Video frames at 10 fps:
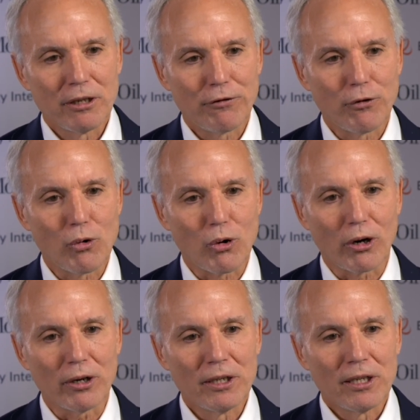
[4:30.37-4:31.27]

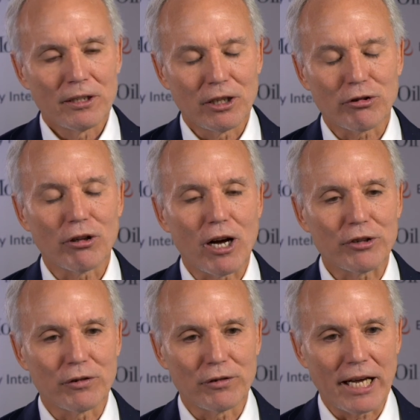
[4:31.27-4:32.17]
for this
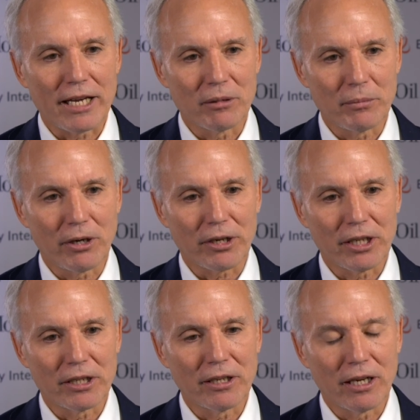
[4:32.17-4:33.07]
loss of Latin
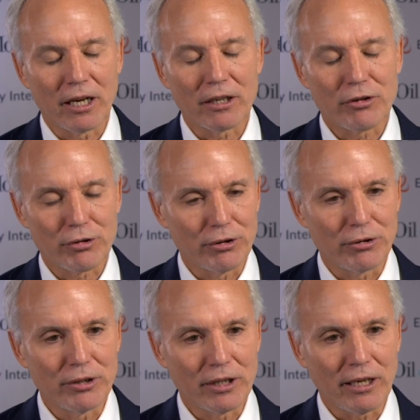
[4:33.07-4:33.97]
American
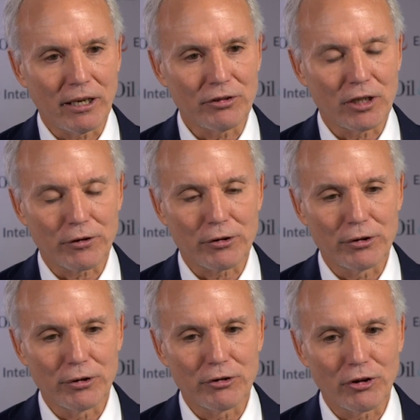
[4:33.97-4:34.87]
crude, high sulfur crude.